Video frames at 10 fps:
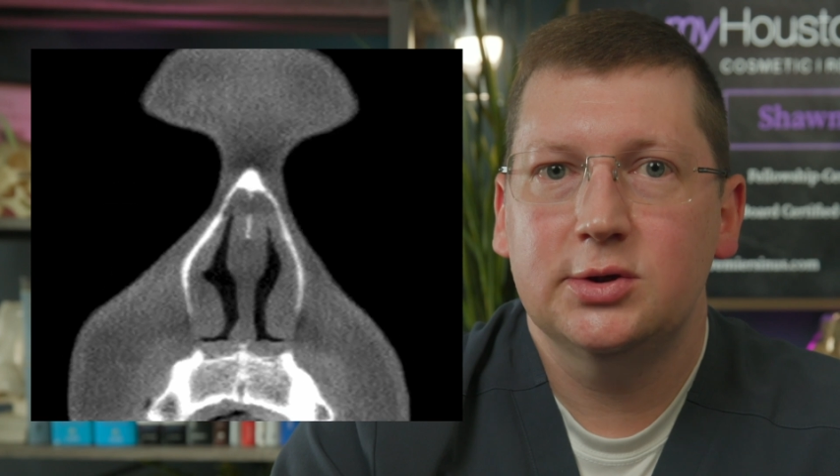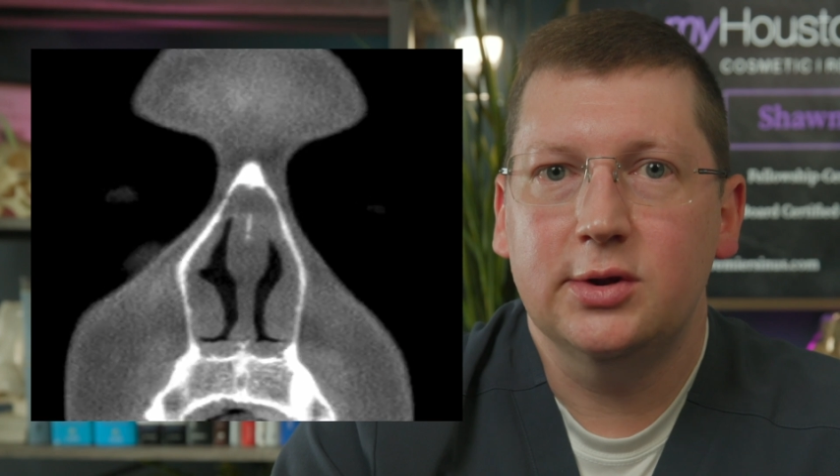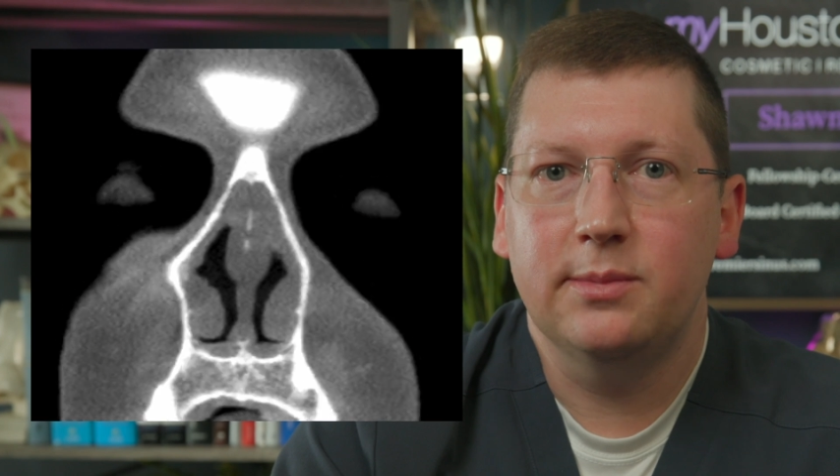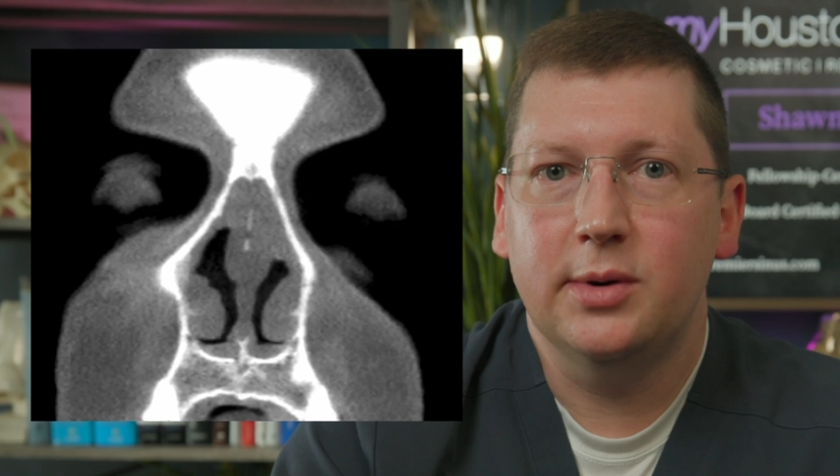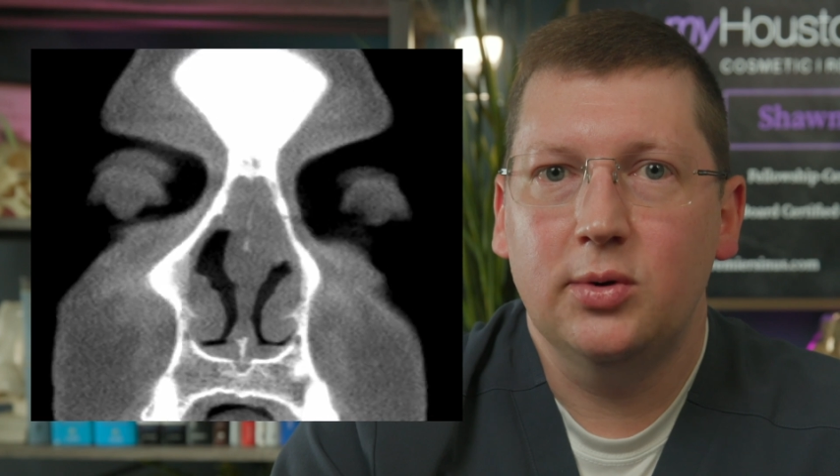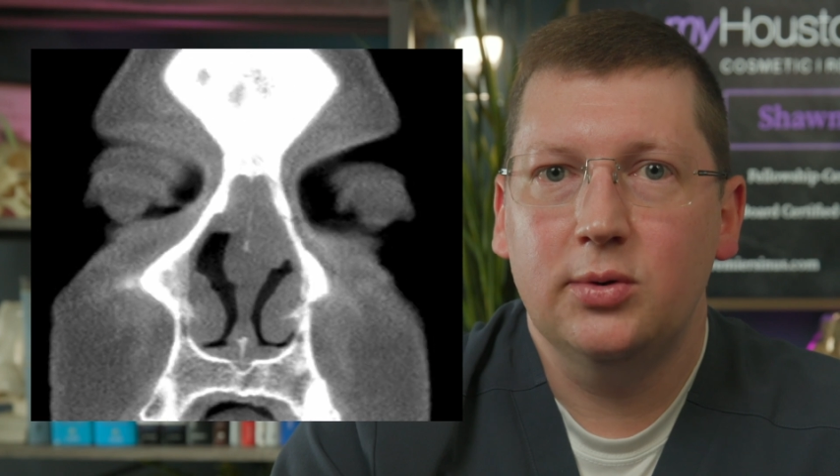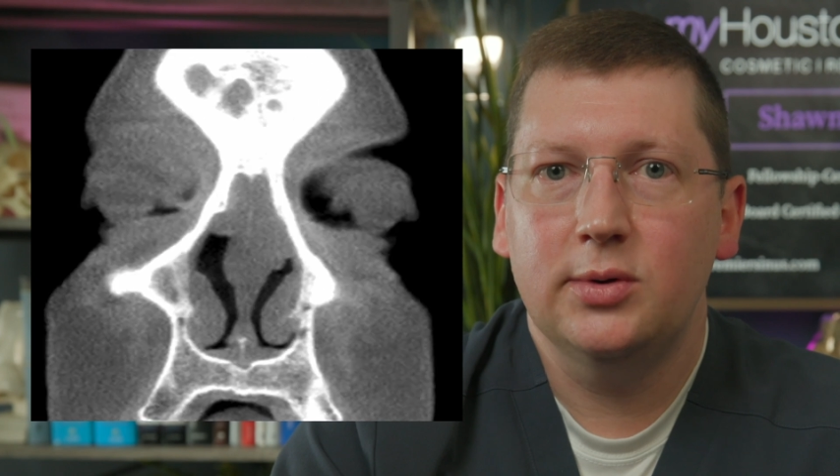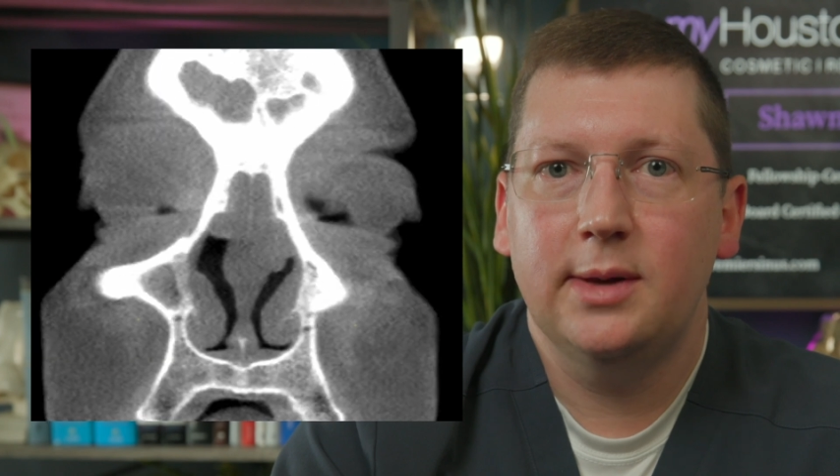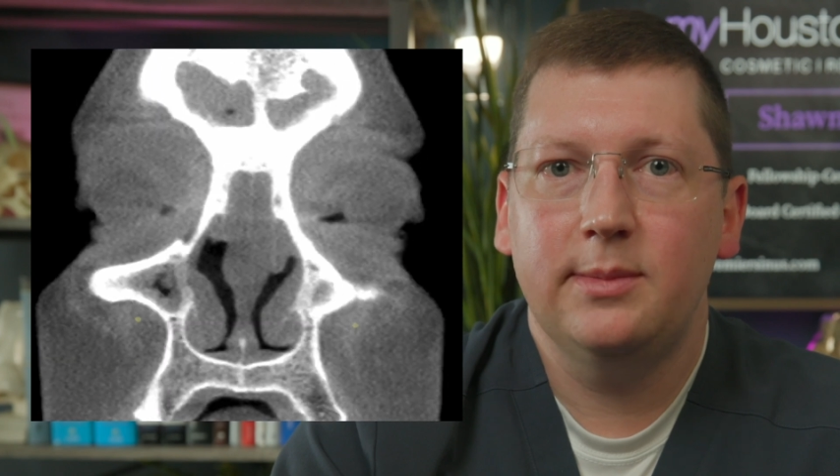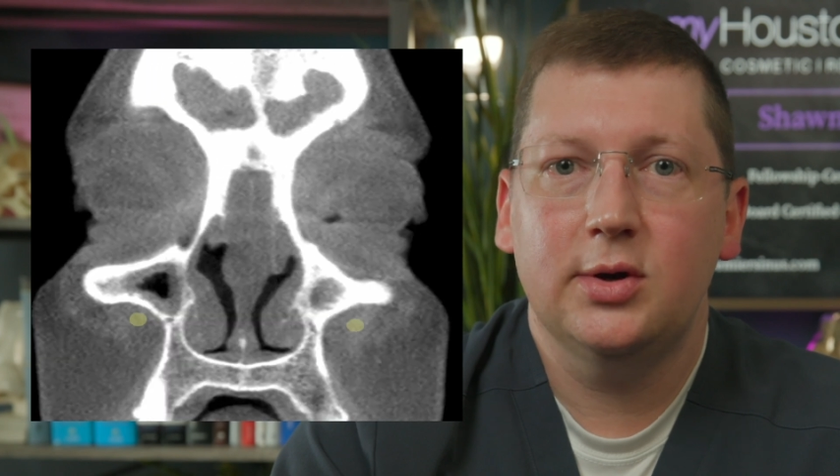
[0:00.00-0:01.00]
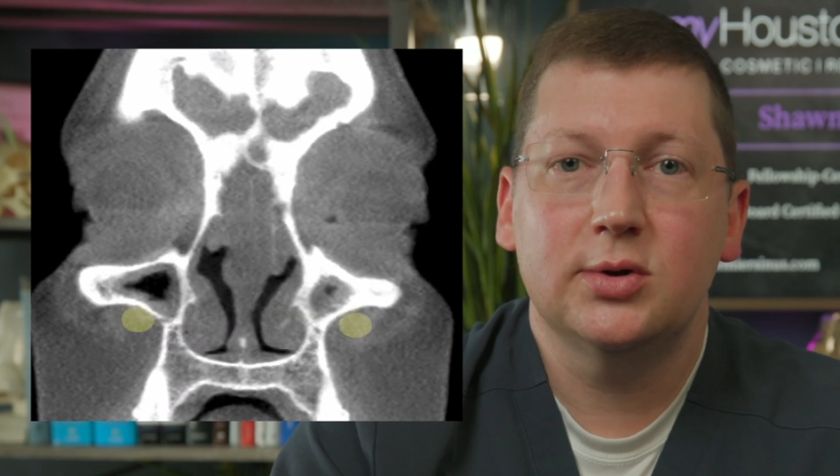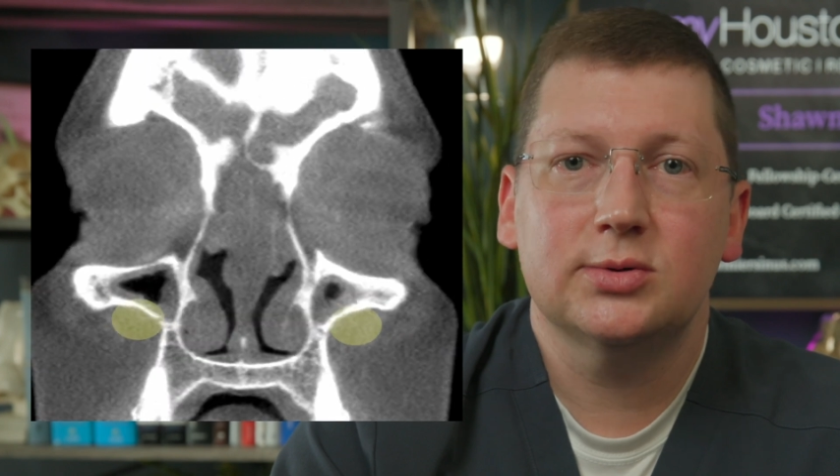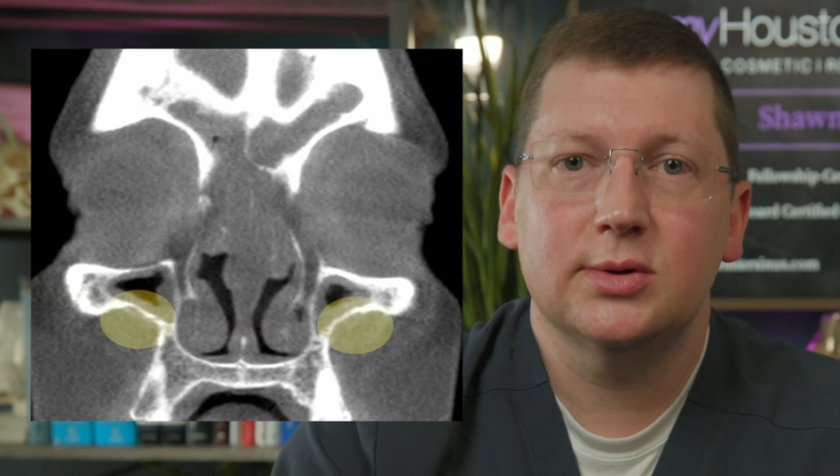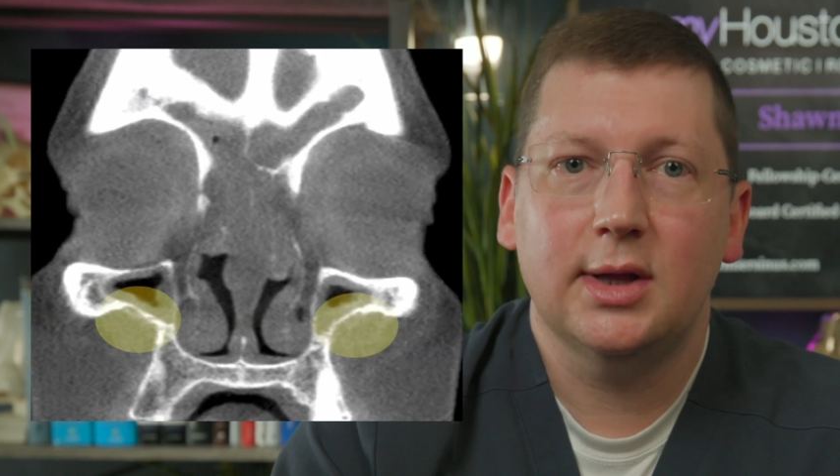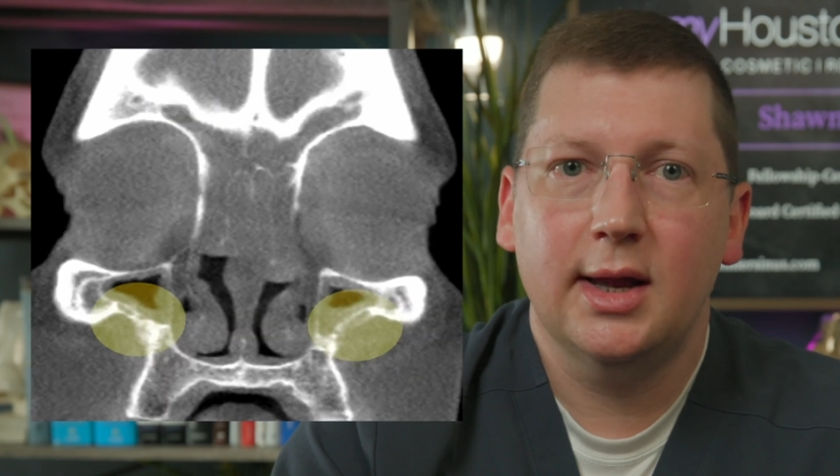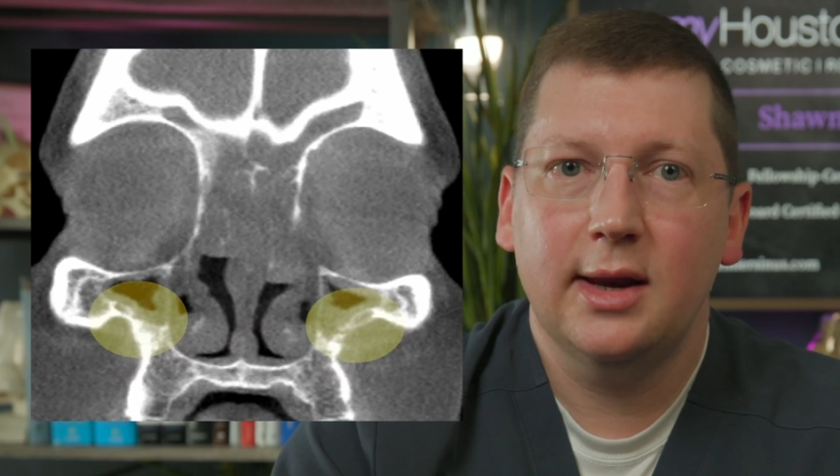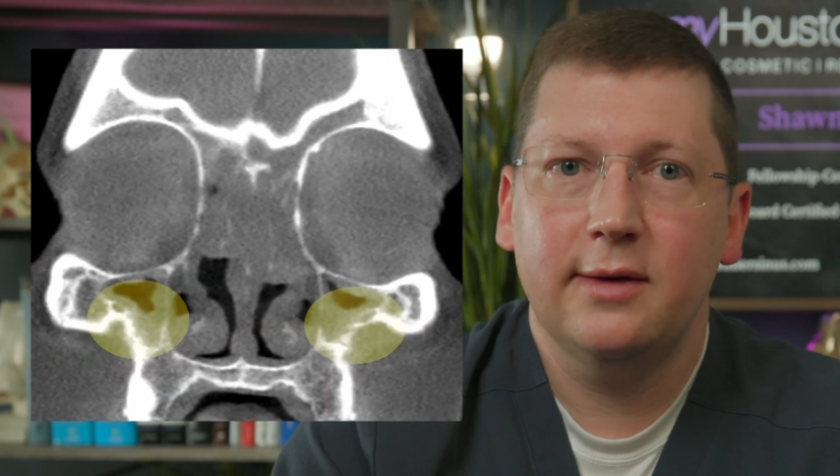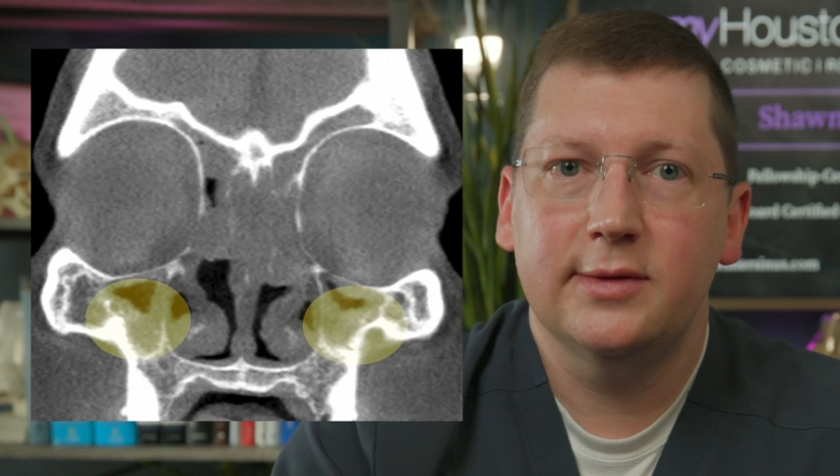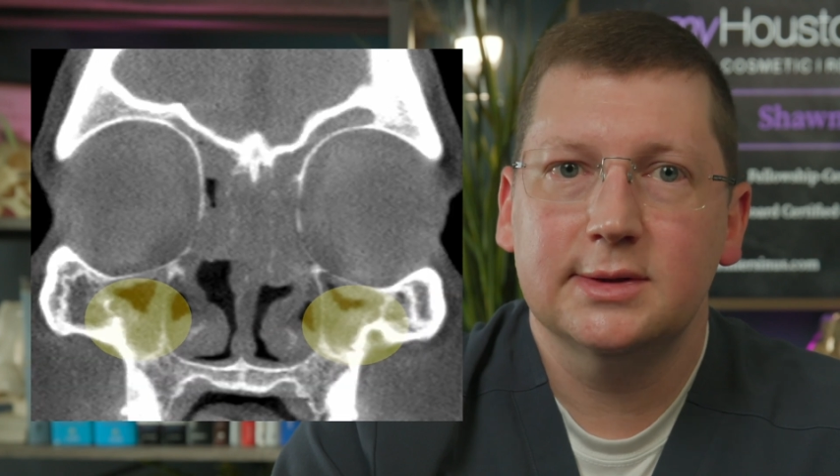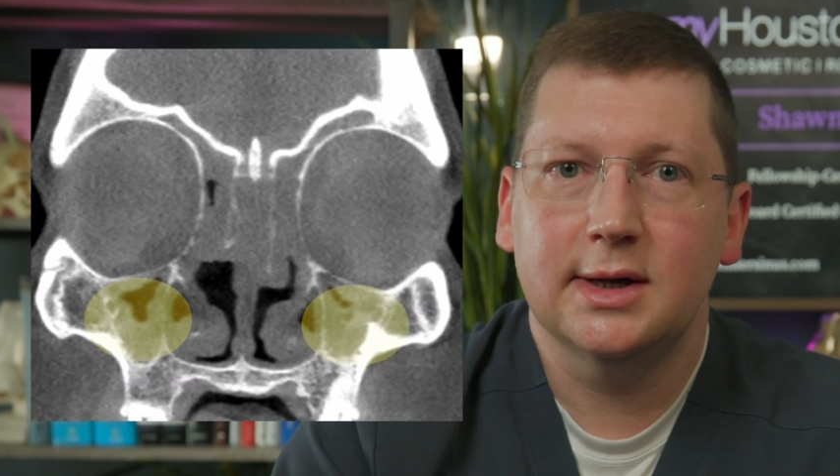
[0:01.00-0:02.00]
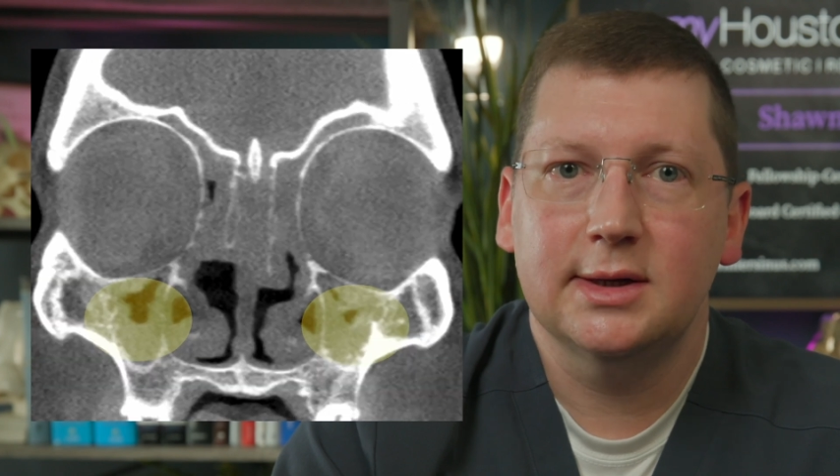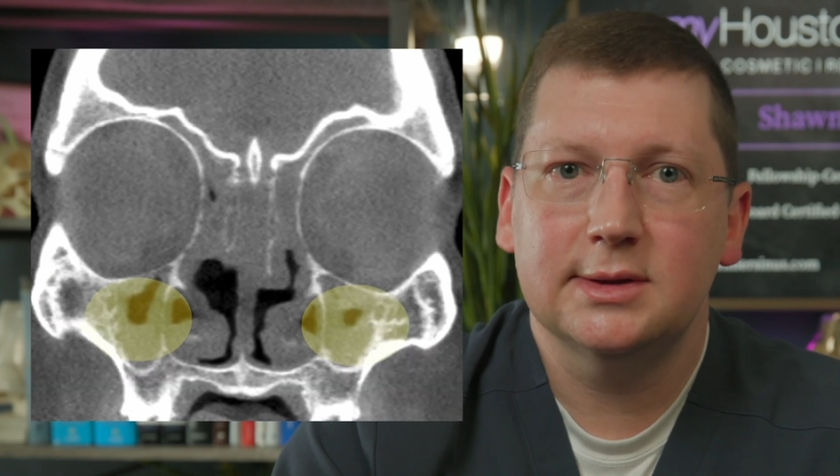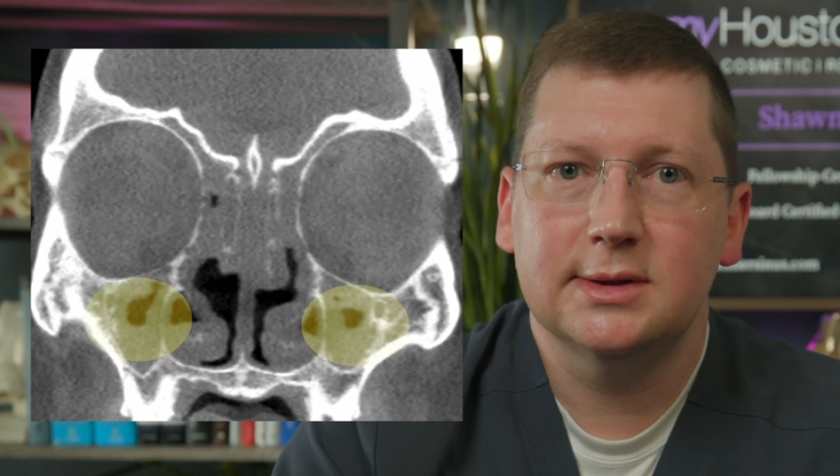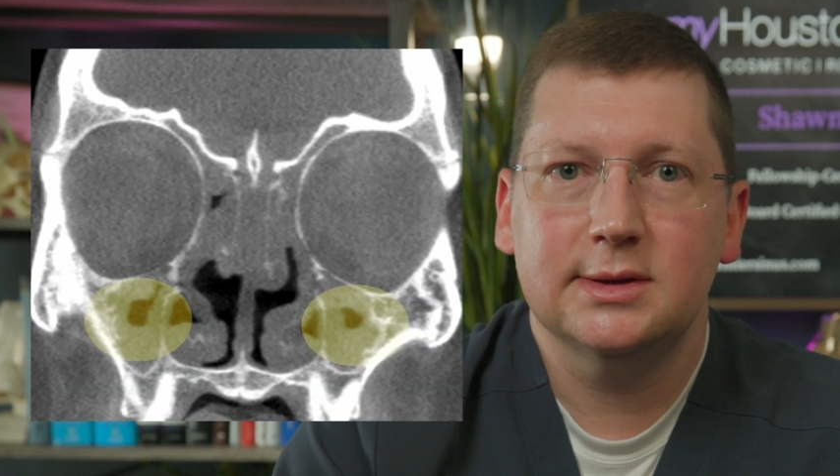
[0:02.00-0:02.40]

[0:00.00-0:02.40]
to the bone and mucosal lining of the sinuses